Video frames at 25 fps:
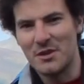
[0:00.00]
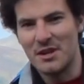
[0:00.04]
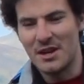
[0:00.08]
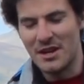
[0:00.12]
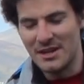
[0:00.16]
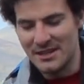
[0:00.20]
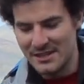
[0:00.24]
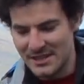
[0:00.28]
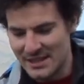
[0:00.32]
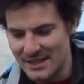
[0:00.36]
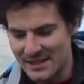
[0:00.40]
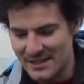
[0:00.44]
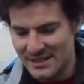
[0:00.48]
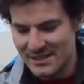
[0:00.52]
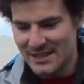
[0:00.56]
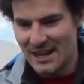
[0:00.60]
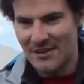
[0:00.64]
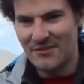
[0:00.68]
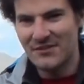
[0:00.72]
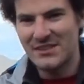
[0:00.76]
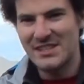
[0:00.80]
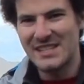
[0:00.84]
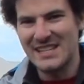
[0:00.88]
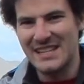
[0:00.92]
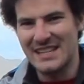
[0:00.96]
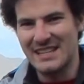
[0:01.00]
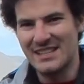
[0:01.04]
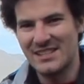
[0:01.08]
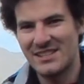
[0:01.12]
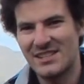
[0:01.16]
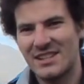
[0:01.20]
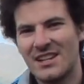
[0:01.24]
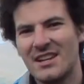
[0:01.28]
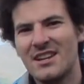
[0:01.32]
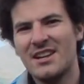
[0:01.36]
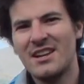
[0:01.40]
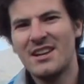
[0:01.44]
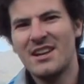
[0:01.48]
the nineteen
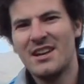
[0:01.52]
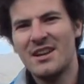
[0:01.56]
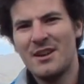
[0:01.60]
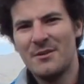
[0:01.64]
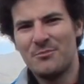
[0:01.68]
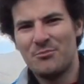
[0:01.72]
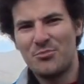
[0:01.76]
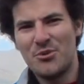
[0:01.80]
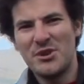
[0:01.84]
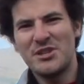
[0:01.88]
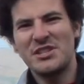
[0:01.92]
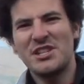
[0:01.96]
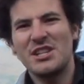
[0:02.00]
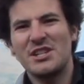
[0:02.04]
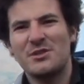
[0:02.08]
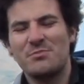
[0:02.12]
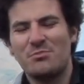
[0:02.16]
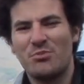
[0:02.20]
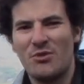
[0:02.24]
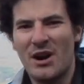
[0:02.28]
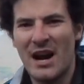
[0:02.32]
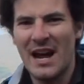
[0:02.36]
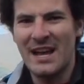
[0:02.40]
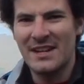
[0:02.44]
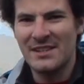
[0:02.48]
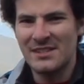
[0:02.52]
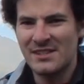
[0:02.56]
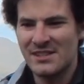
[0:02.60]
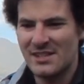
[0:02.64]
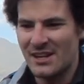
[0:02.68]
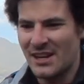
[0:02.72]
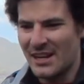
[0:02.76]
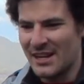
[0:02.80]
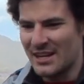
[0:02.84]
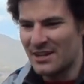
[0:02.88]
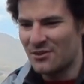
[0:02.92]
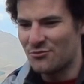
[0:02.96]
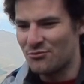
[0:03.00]
seventies. British brands
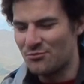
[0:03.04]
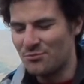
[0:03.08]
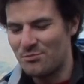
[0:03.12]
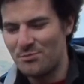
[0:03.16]
like